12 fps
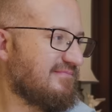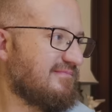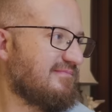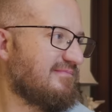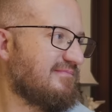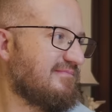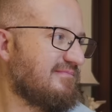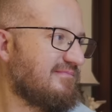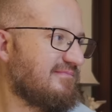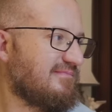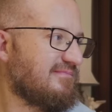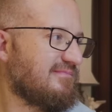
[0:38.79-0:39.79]

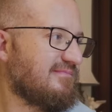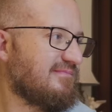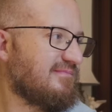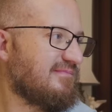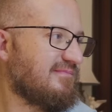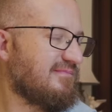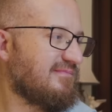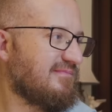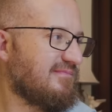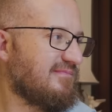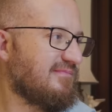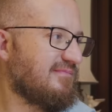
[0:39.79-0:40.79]

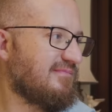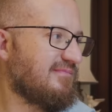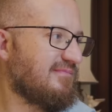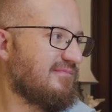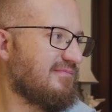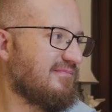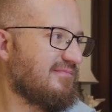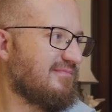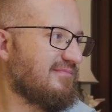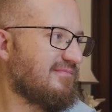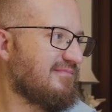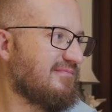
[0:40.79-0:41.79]

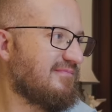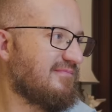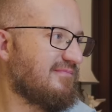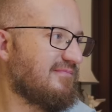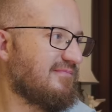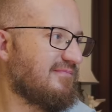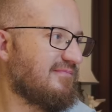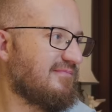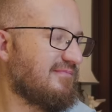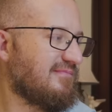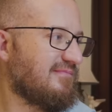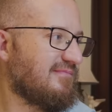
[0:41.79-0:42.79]

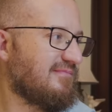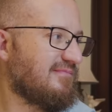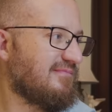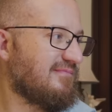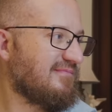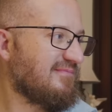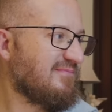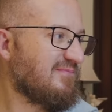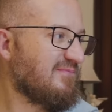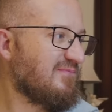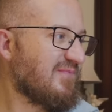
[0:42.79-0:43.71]
(not speaking)